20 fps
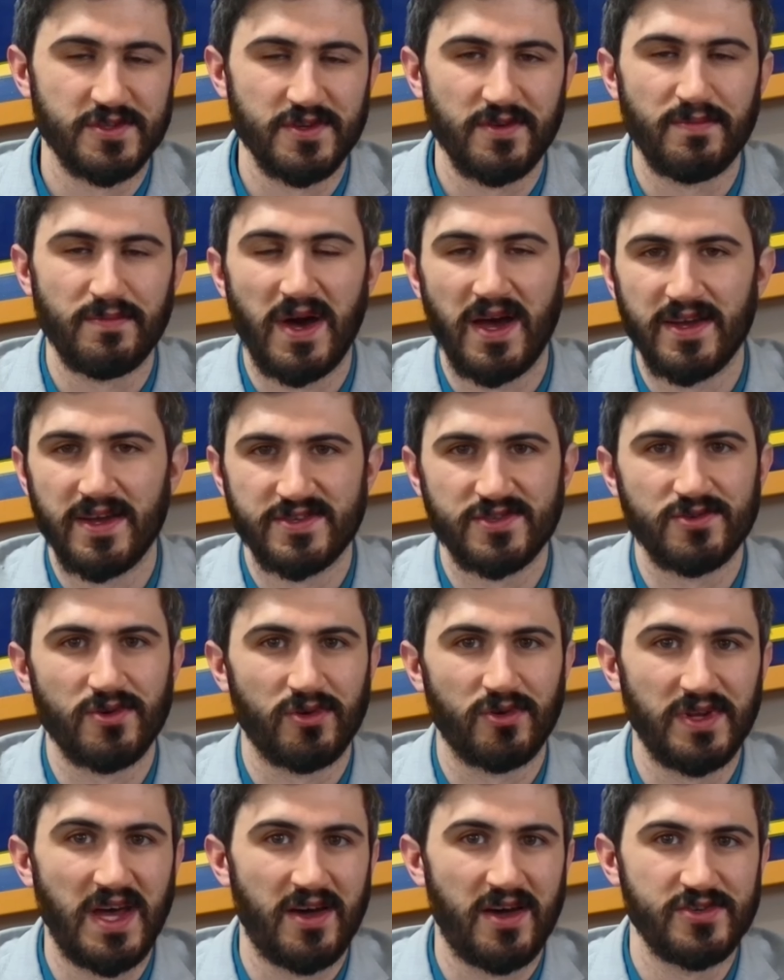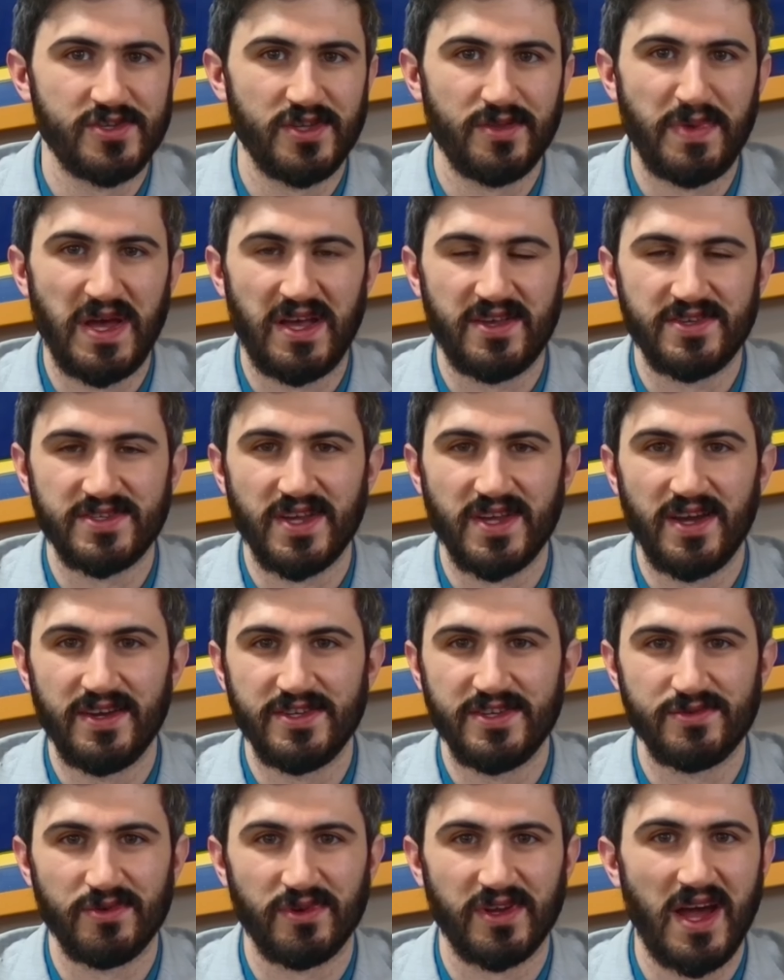of my historical knowledge of the
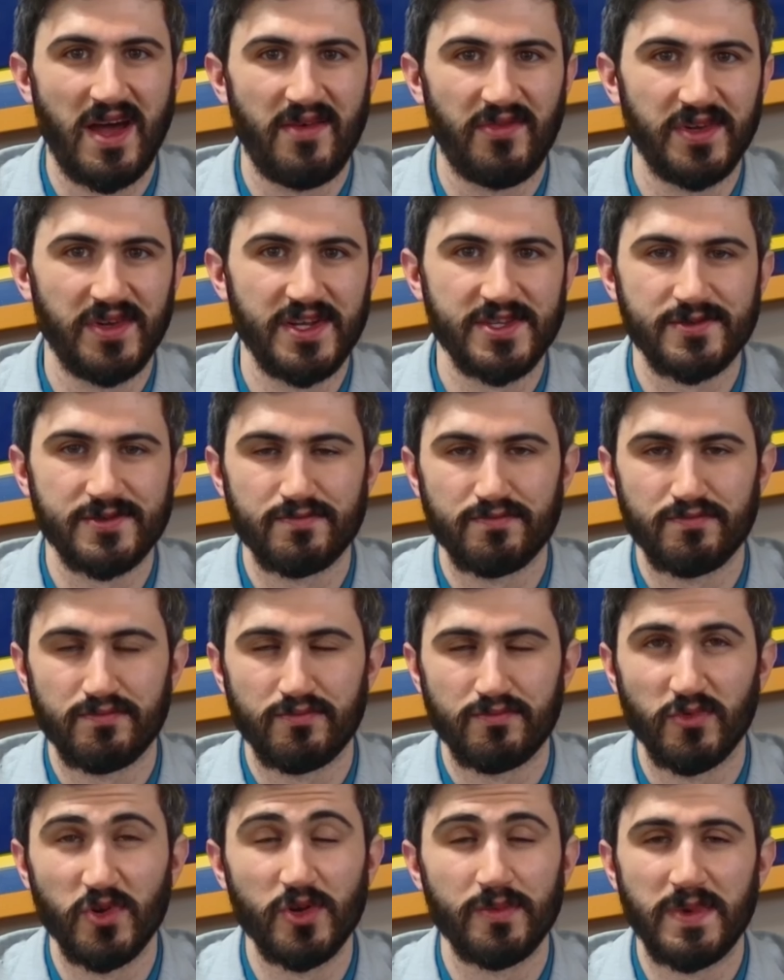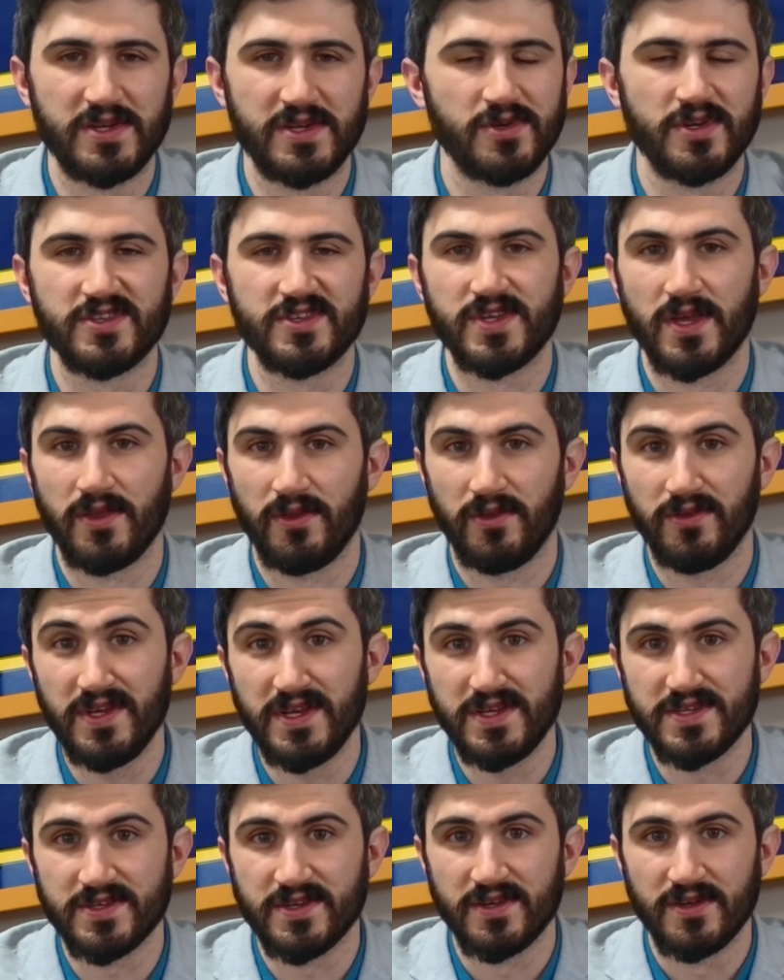Palestine-Israel conflict, it's rudimentary to say the
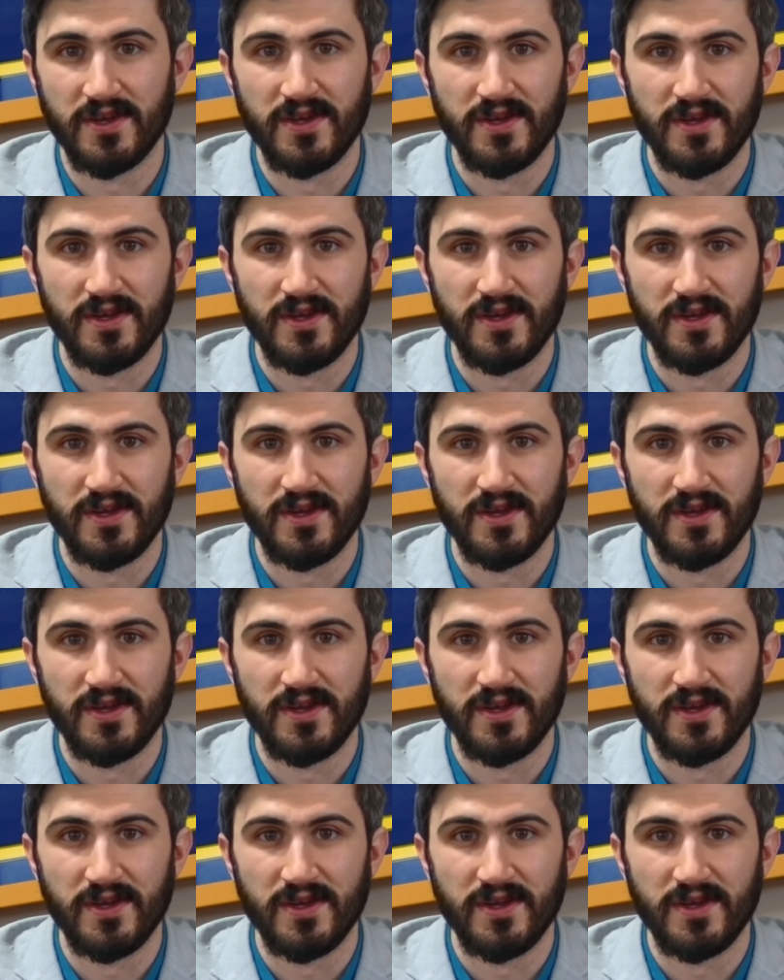least.